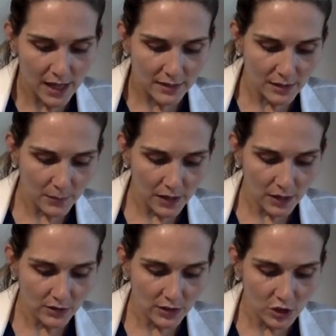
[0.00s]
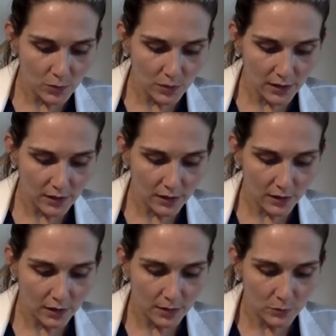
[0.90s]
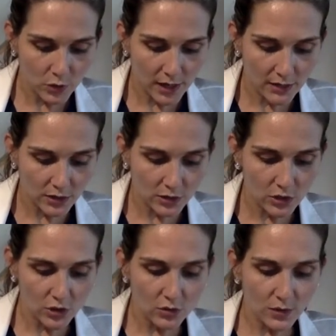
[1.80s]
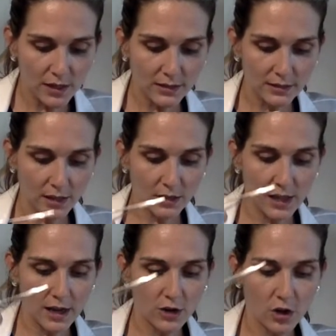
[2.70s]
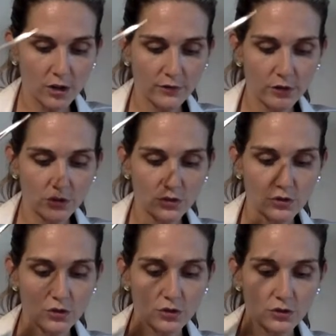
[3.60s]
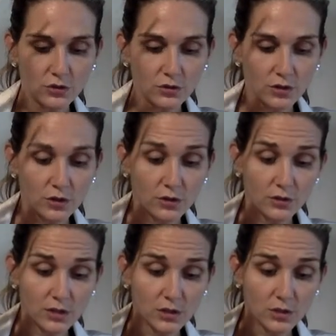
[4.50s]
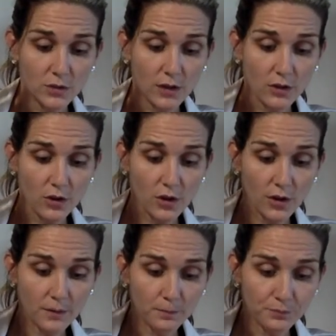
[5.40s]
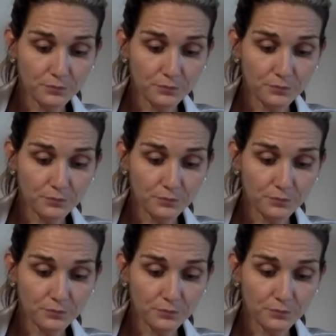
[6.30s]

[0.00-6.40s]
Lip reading: Something else that you want to try to do is align all of your sutures, or your stitches rather, on